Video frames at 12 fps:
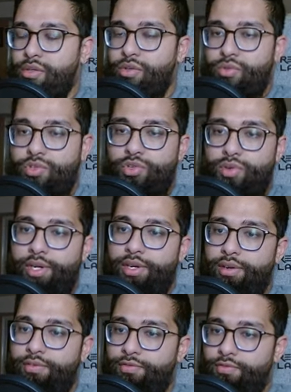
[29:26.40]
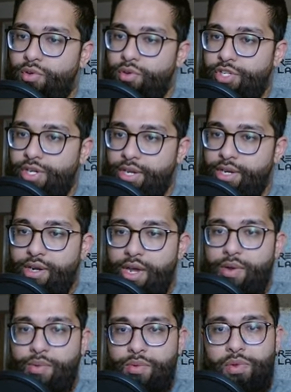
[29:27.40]
No trigger, unfortunate.
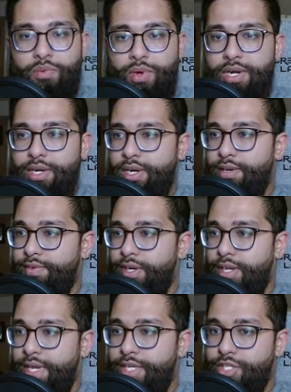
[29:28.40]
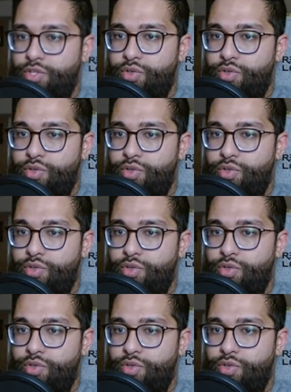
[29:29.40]
Not what we wanted out of our last